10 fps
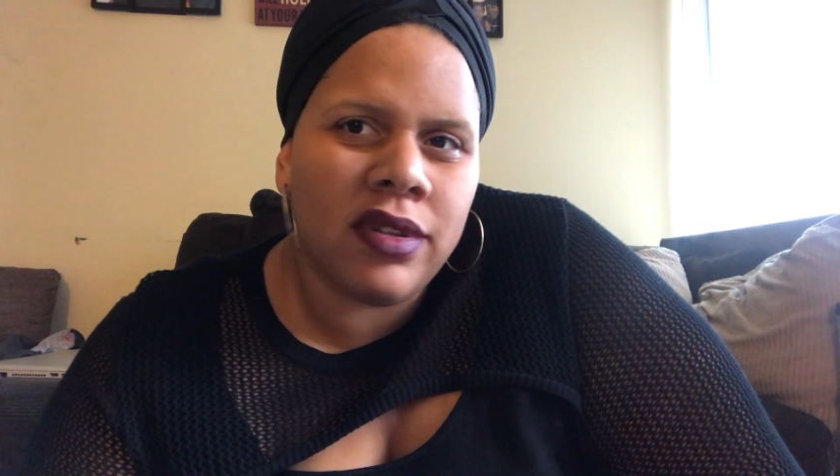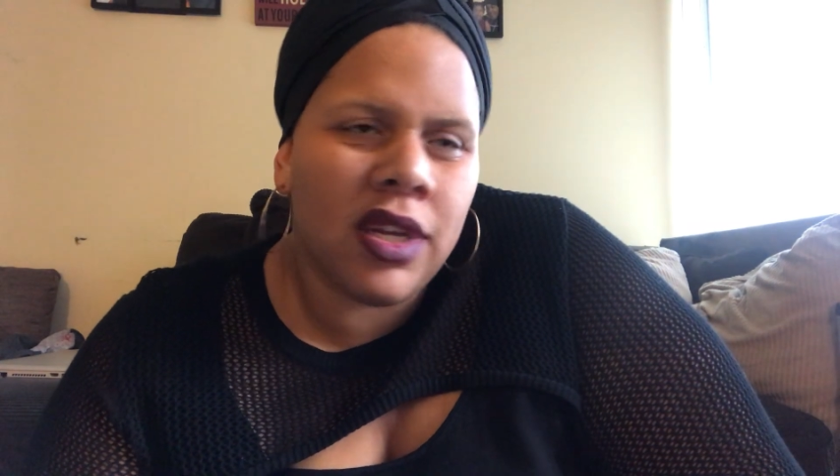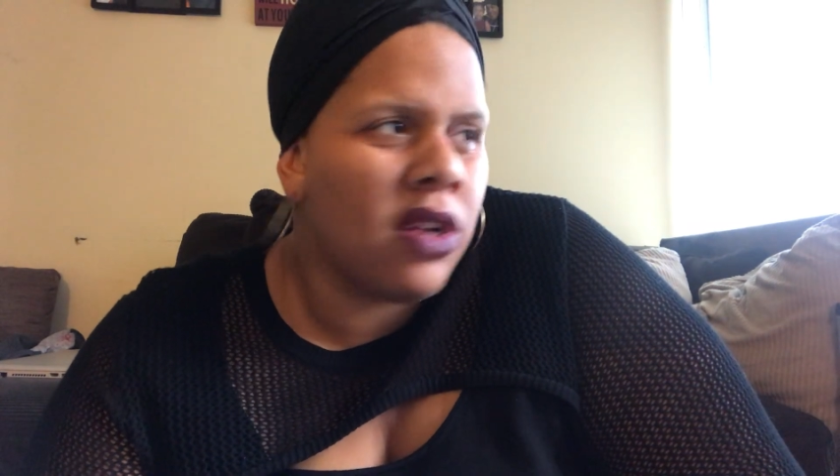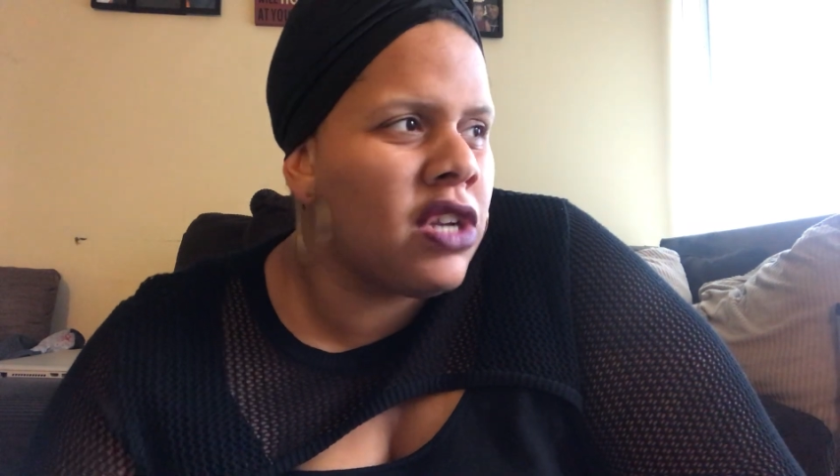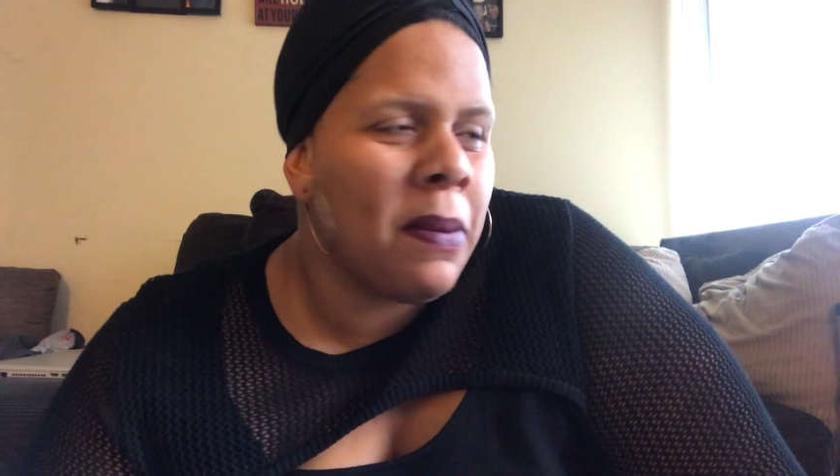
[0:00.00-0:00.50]

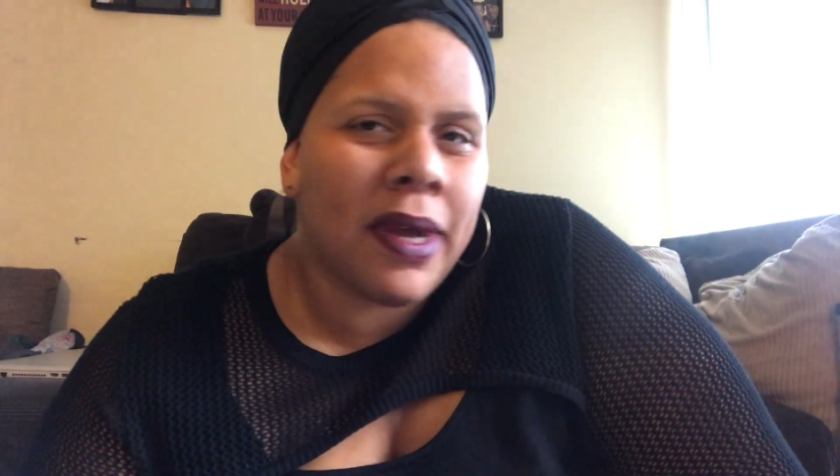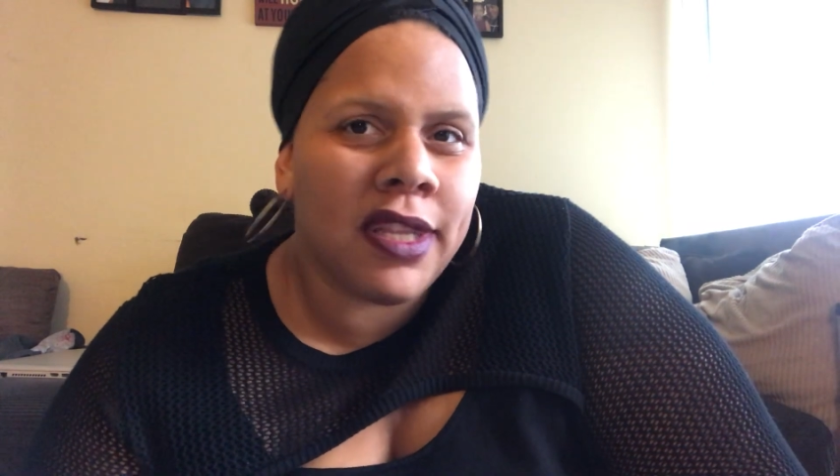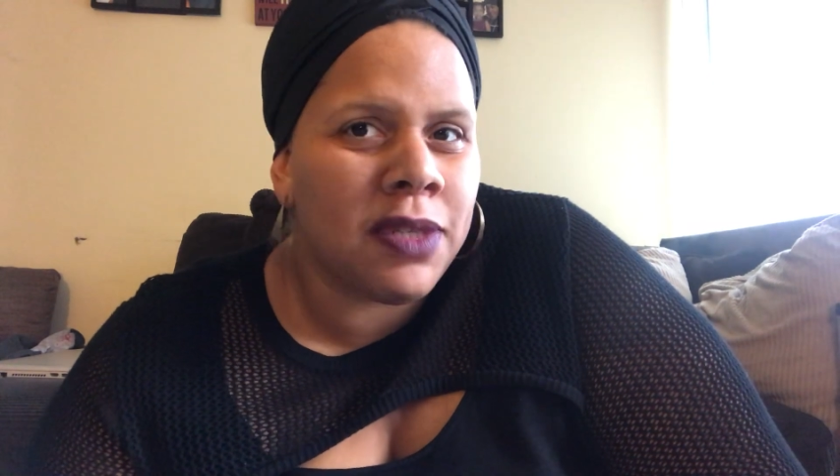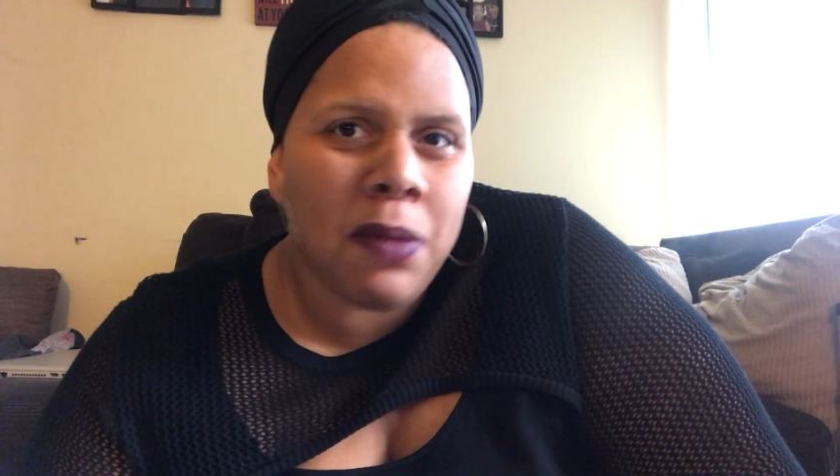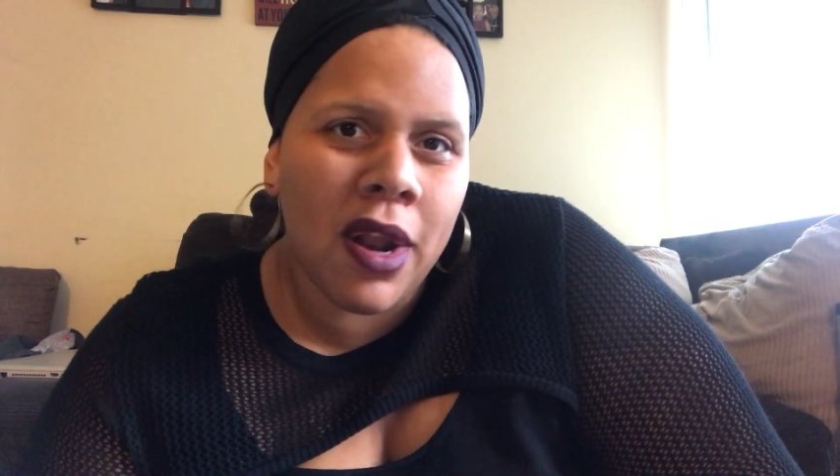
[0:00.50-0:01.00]
taught y'all about
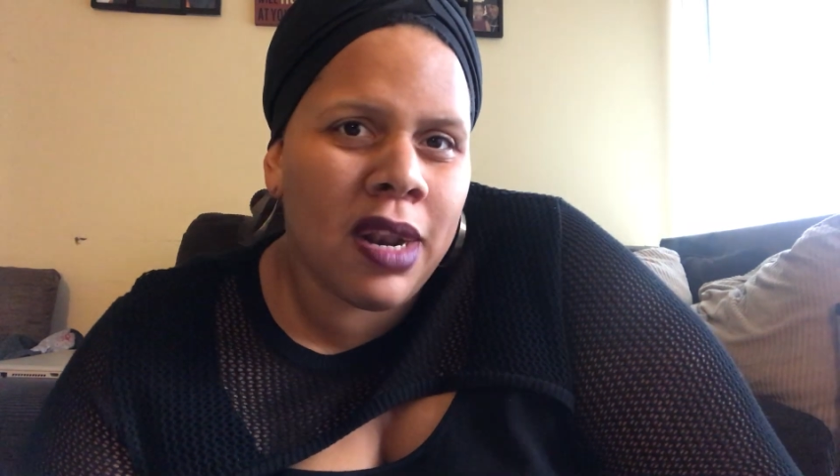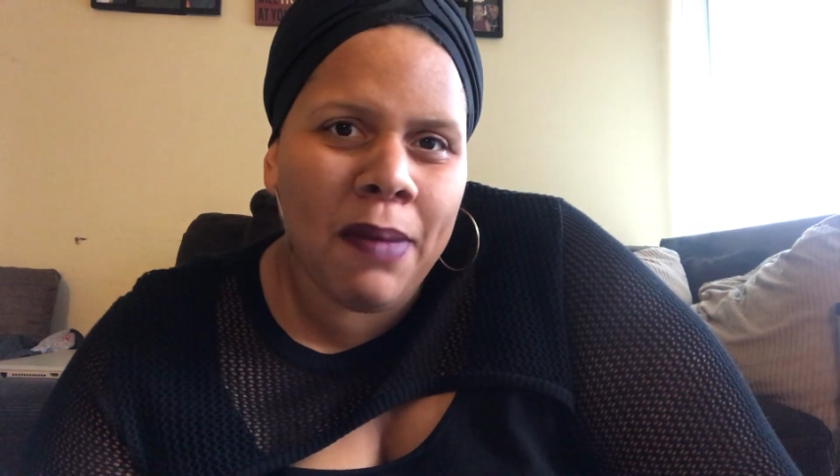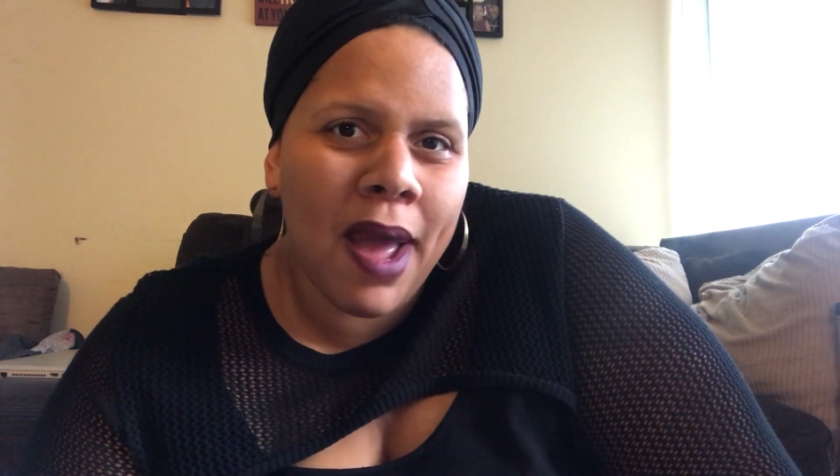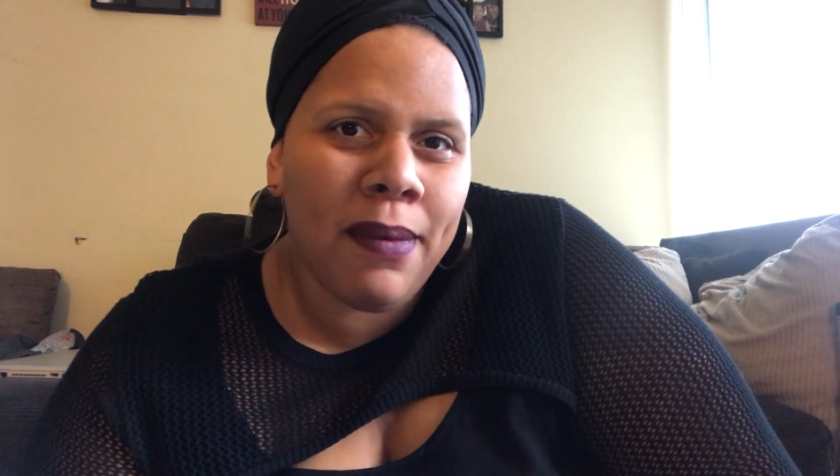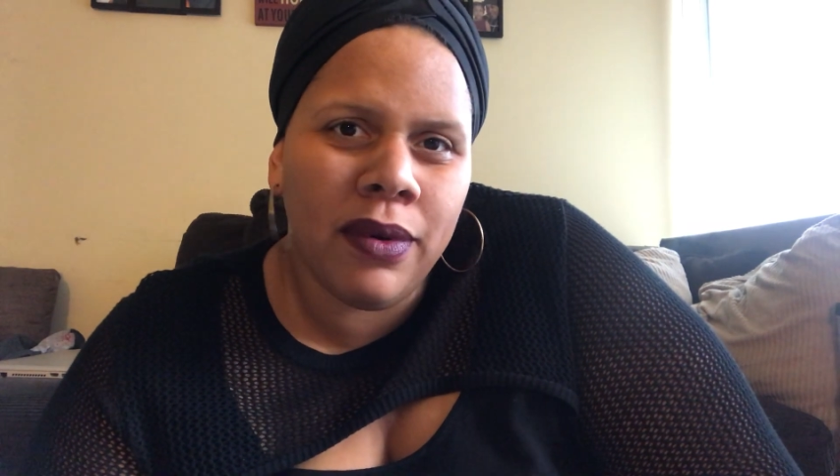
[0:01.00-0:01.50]
this part of the
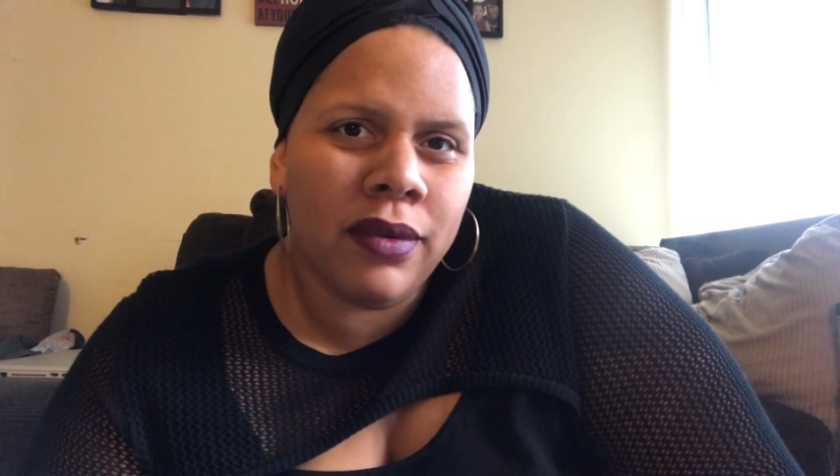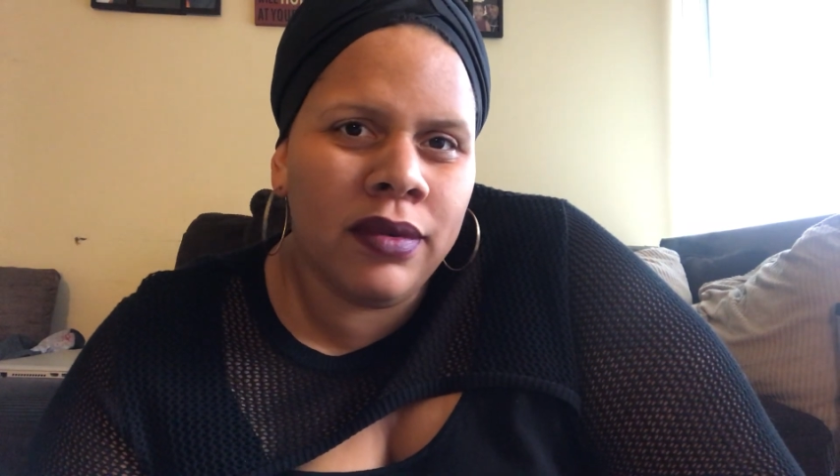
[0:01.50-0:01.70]
Bible?